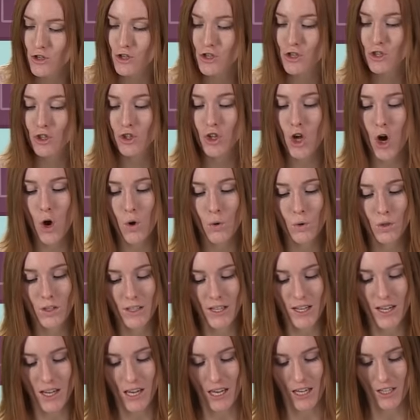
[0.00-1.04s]

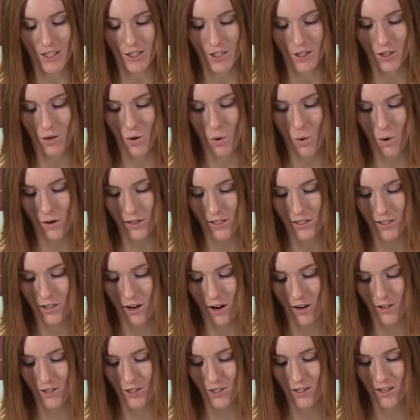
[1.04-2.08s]
slowly into the
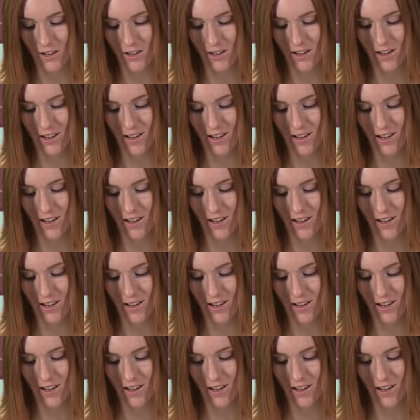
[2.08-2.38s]
cornstarch